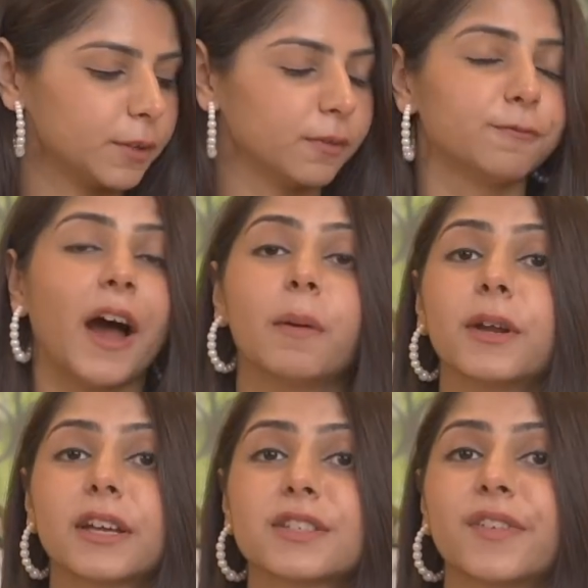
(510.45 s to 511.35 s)
The
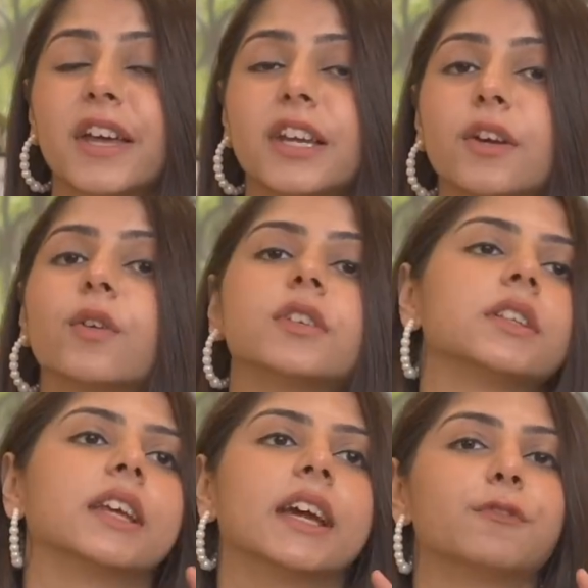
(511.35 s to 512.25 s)
fabric is very
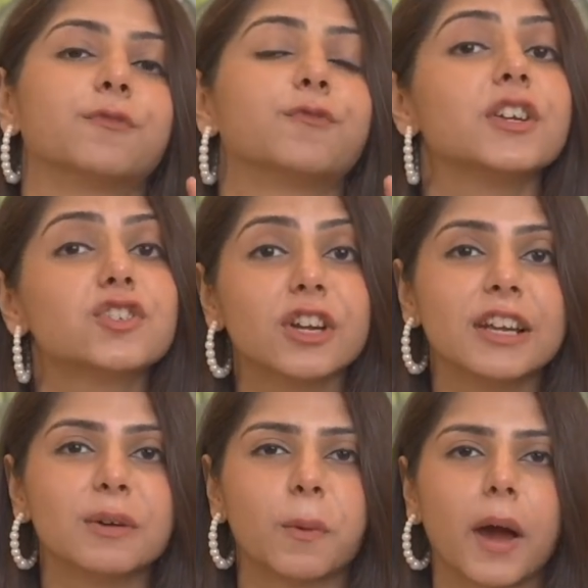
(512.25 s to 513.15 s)
good, they fit
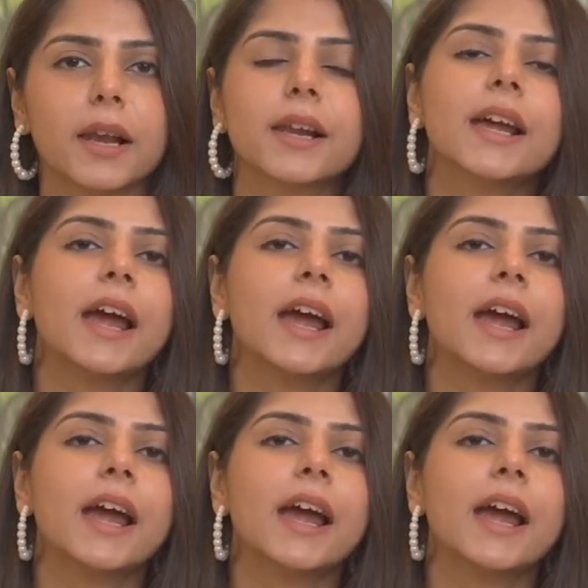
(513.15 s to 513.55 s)
really well,